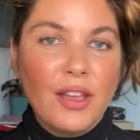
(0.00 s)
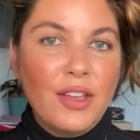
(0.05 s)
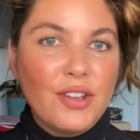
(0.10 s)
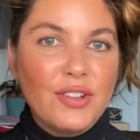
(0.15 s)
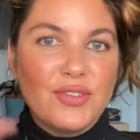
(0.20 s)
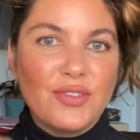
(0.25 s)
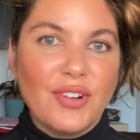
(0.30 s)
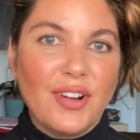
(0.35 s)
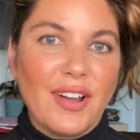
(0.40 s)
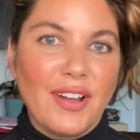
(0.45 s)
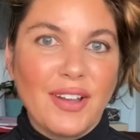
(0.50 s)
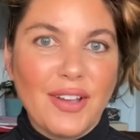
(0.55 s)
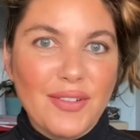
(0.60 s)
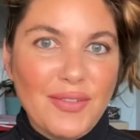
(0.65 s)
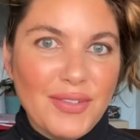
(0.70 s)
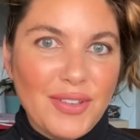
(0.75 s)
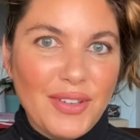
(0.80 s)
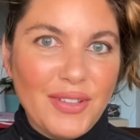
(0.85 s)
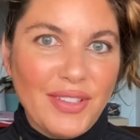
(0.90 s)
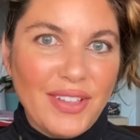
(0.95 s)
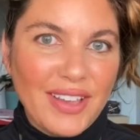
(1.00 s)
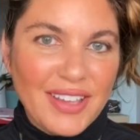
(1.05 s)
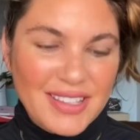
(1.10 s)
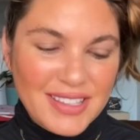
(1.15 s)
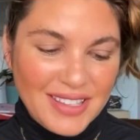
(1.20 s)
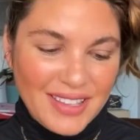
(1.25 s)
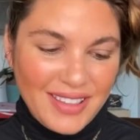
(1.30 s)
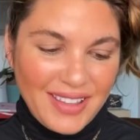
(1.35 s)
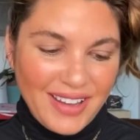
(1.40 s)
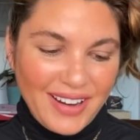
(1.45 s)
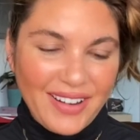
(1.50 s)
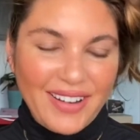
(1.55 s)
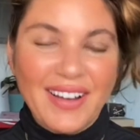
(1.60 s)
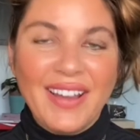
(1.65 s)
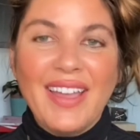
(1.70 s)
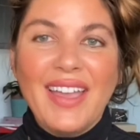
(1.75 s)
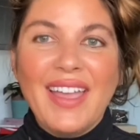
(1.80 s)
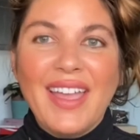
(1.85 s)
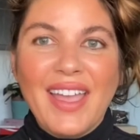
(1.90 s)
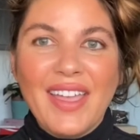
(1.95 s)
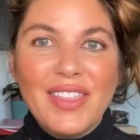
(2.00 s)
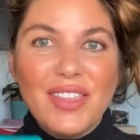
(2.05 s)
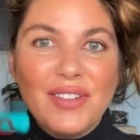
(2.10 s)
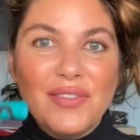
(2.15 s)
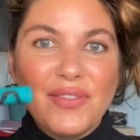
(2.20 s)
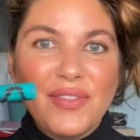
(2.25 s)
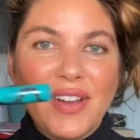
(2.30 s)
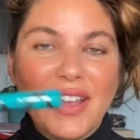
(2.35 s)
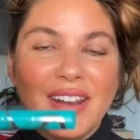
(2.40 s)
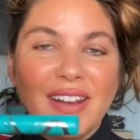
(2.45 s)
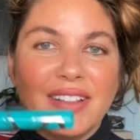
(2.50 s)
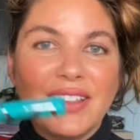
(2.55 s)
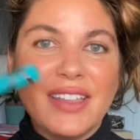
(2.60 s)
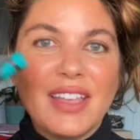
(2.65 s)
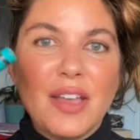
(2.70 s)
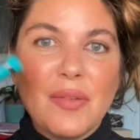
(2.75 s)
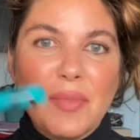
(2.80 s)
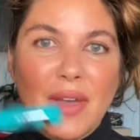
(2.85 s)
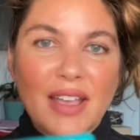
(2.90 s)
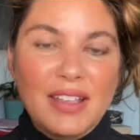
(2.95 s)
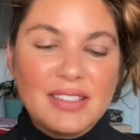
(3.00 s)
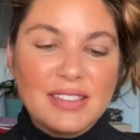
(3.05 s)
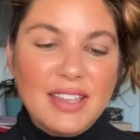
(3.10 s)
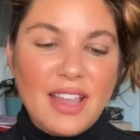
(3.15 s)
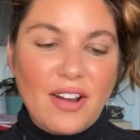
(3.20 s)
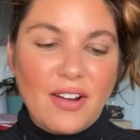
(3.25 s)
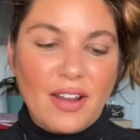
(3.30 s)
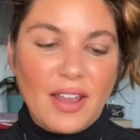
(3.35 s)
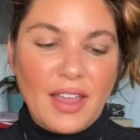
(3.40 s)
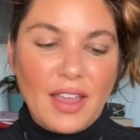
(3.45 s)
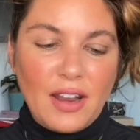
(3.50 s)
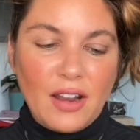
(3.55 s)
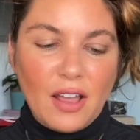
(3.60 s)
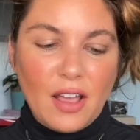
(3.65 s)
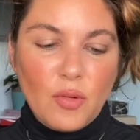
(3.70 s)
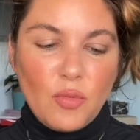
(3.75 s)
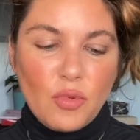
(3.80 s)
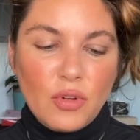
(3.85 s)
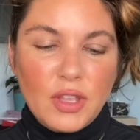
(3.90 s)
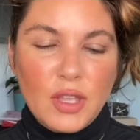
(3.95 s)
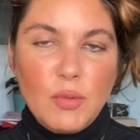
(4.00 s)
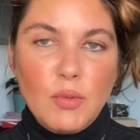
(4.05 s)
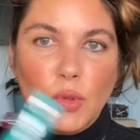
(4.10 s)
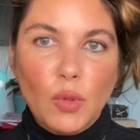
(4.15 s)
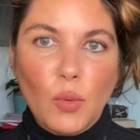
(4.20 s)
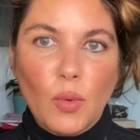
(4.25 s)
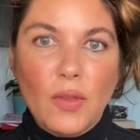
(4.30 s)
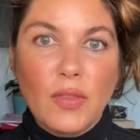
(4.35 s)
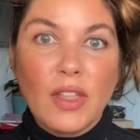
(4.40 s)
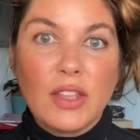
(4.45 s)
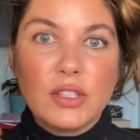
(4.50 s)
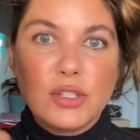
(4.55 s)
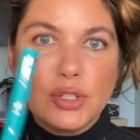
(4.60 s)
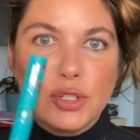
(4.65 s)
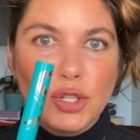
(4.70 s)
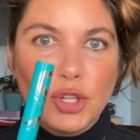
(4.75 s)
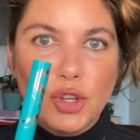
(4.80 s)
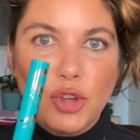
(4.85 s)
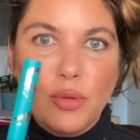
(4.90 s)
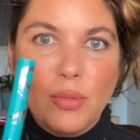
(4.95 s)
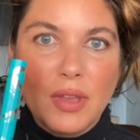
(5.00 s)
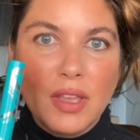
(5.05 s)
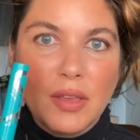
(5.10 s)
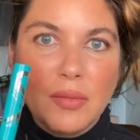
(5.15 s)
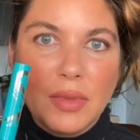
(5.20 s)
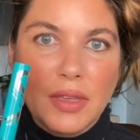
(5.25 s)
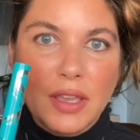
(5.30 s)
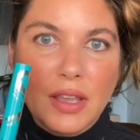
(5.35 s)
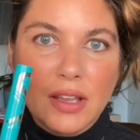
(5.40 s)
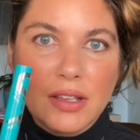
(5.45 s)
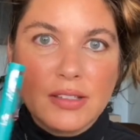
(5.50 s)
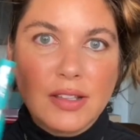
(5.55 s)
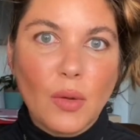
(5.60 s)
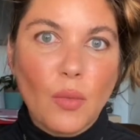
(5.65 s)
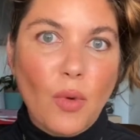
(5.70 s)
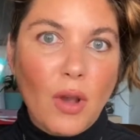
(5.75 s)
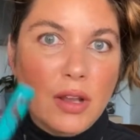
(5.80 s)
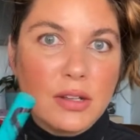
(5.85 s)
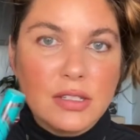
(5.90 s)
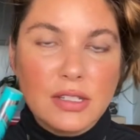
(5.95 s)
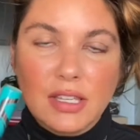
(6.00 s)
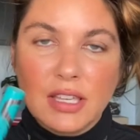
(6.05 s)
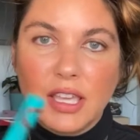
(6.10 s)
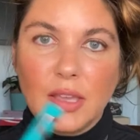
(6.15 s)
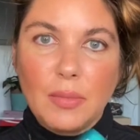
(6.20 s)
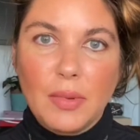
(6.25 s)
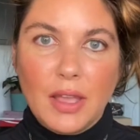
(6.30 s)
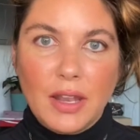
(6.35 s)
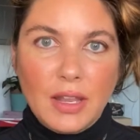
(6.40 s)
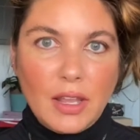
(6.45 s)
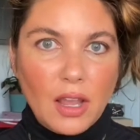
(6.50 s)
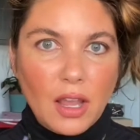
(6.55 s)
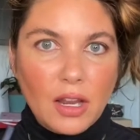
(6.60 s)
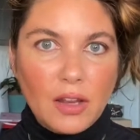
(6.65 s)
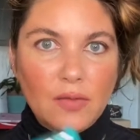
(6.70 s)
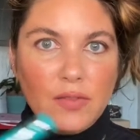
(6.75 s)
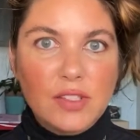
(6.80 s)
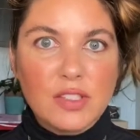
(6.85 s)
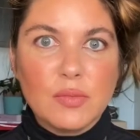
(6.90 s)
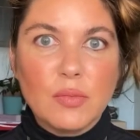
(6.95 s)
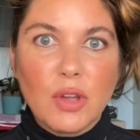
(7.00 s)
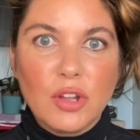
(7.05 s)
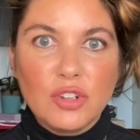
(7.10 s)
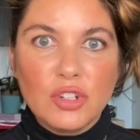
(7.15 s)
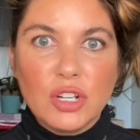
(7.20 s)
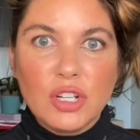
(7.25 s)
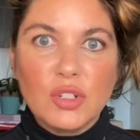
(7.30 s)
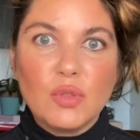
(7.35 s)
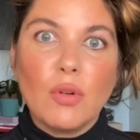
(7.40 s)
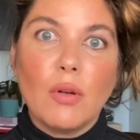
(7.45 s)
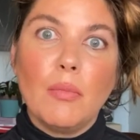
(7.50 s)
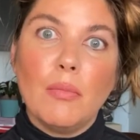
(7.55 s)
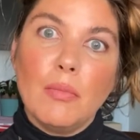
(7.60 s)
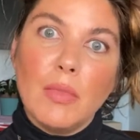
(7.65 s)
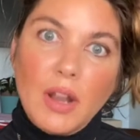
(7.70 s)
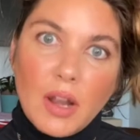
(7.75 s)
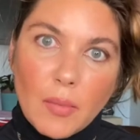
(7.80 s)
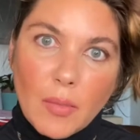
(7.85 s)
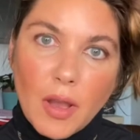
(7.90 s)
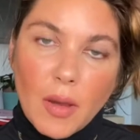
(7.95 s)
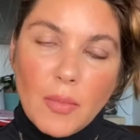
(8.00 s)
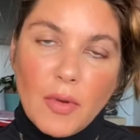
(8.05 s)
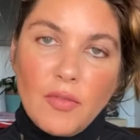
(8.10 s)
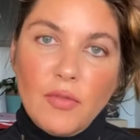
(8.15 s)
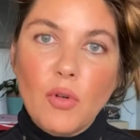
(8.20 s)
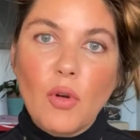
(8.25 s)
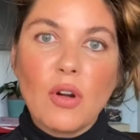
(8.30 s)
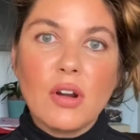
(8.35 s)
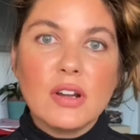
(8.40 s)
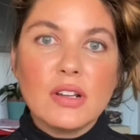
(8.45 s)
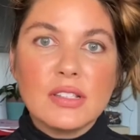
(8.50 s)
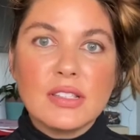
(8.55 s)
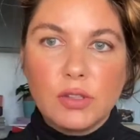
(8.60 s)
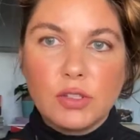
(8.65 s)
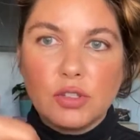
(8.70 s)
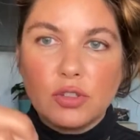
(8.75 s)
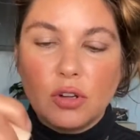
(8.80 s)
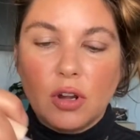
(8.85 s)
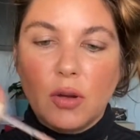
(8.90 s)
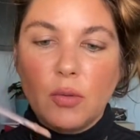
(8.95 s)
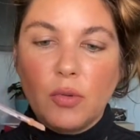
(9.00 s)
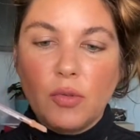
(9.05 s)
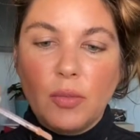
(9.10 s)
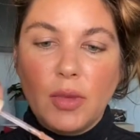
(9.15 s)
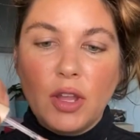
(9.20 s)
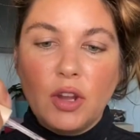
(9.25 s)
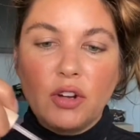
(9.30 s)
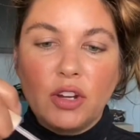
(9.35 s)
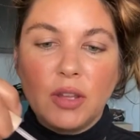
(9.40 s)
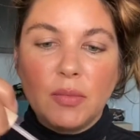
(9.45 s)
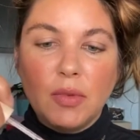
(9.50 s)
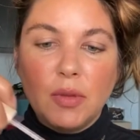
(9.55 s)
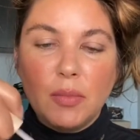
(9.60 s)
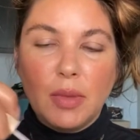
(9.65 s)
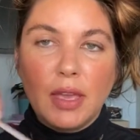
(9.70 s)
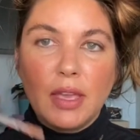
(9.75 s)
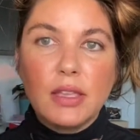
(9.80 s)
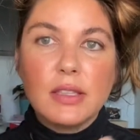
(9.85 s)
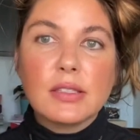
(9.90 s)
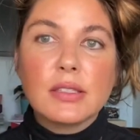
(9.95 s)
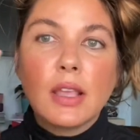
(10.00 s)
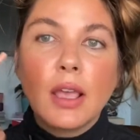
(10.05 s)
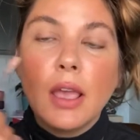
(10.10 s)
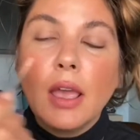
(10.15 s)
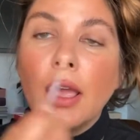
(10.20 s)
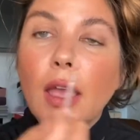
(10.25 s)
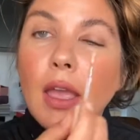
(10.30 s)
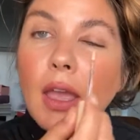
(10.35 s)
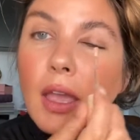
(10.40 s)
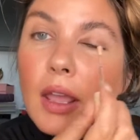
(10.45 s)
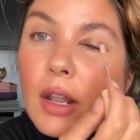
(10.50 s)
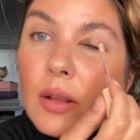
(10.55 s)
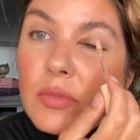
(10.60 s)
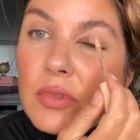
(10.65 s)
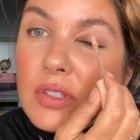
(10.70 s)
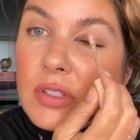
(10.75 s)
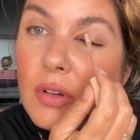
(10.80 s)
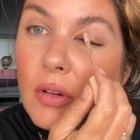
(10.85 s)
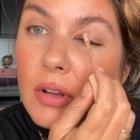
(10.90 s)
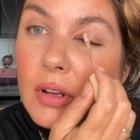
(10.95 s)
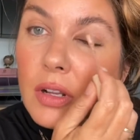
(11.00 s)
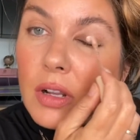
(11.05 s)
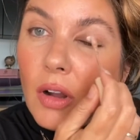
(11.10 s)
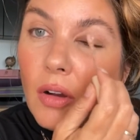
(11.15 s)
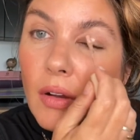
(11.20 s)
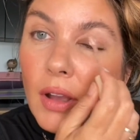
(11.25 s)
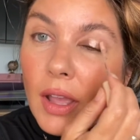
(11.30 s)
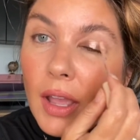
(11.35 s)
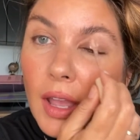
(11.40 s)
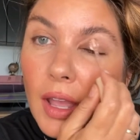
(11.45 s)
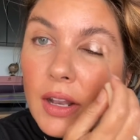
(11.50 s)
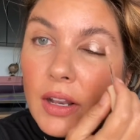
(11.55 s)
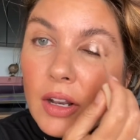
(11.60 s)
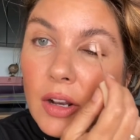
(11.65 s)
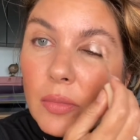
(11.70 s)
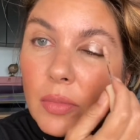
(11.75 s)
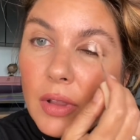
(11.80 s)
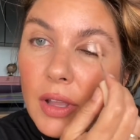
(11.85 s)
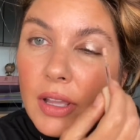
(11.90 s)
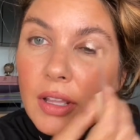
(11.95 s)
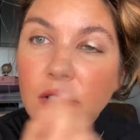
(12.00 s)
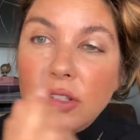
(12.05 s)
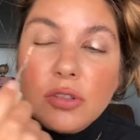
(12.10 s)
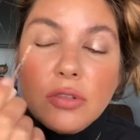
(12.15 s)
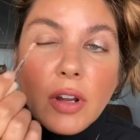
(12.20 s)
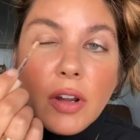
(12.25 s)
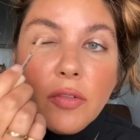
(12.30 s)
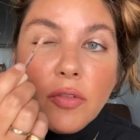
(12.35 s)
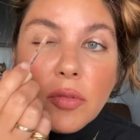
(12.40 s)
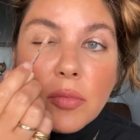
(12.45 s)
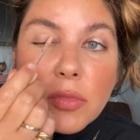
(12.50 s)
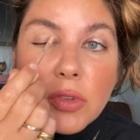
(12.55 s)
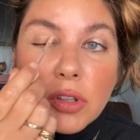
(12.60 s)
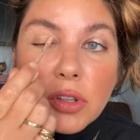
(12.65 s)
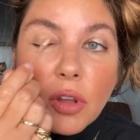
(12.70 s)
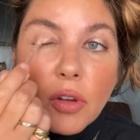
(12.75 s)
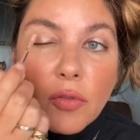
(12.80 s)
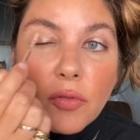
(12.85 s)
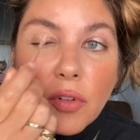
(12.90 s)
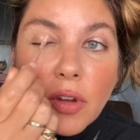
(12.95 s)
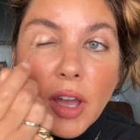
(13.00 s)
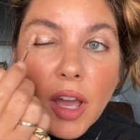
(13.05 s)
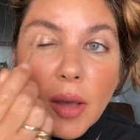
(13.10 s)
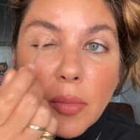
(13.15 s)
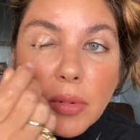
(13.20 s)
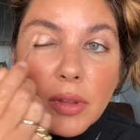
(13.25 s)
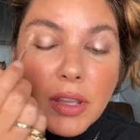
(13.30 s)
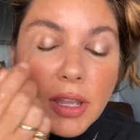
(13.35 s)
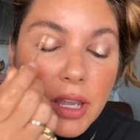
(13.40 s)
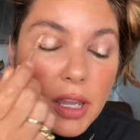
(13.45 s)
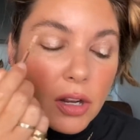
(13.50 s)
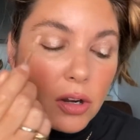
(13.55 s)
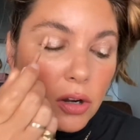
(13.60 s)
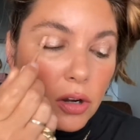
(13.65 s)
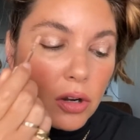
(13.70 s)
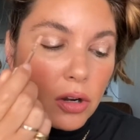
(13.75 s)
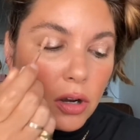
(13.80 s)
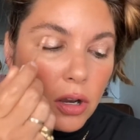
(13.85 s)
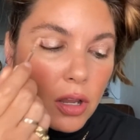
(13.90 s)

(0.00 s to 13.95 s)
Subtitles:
drawing a few lines in there. And then finally, a mascara. And I'm working with one that's tubing because I want to keep any kind of smudging to a minimum, of course. I'll start with my creamy base, and I'm just going to go ahead and apply it straight from the doe foot applicator.